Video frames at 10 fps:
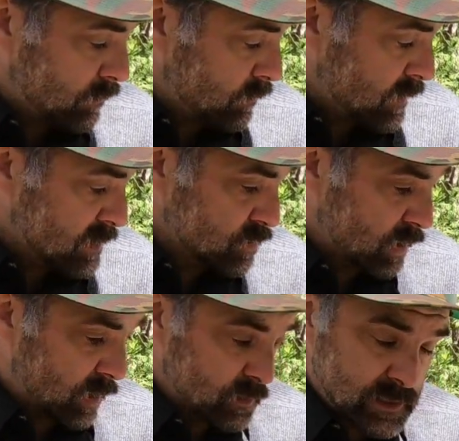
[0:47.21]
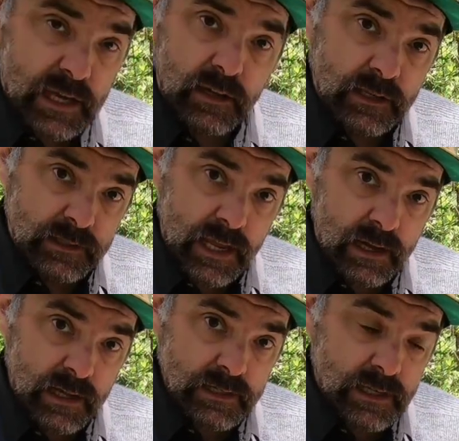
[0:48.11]
This is what I would take on a day
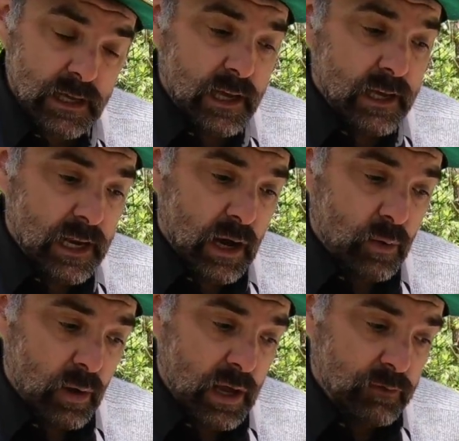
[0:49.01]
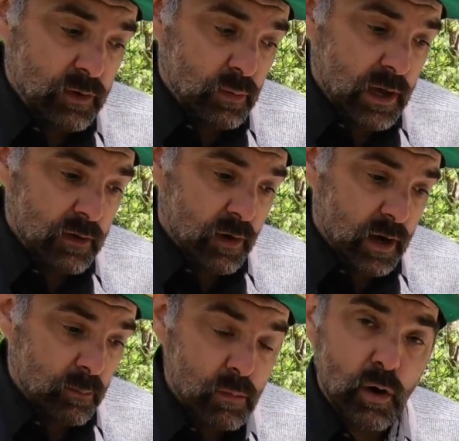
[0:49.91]
hunt. Now, if on a
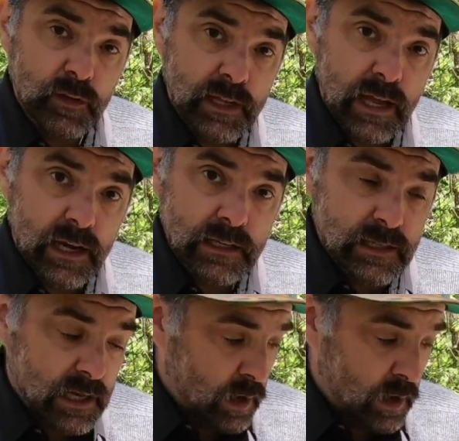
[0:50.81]
multi-day hunt,